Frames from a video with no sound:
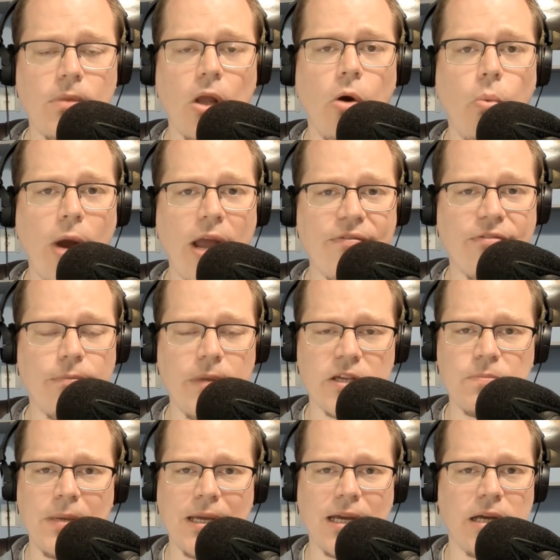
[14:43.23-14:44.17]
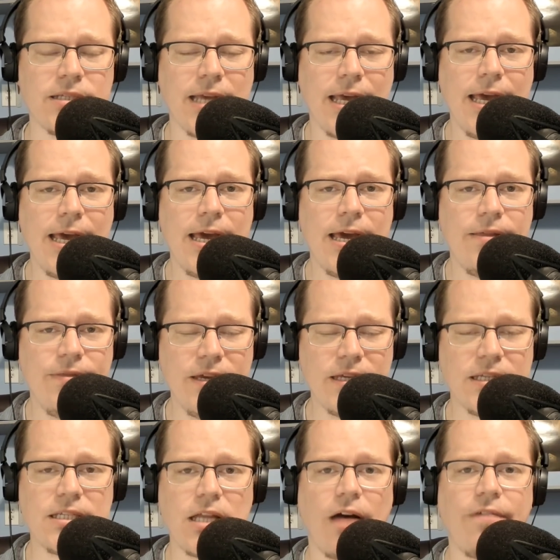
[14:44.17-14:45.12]
away from this because
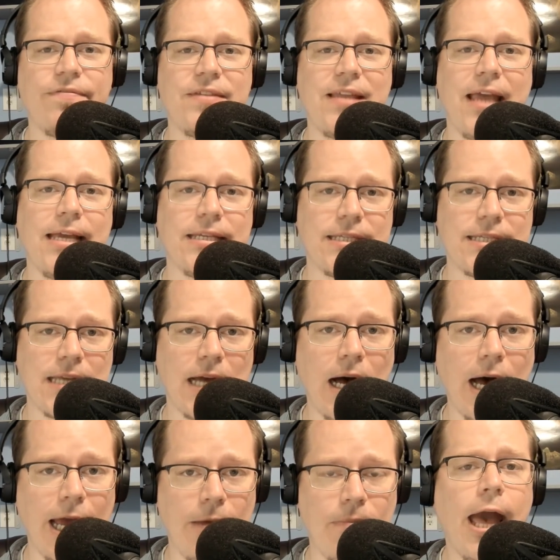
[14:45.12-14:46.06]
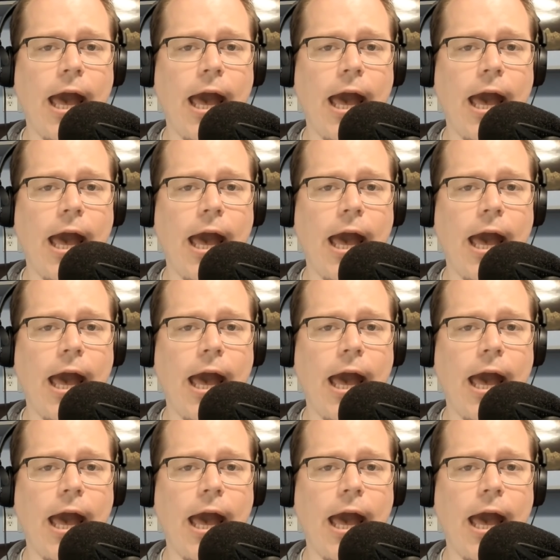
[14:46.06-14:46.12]
this stuff takes time.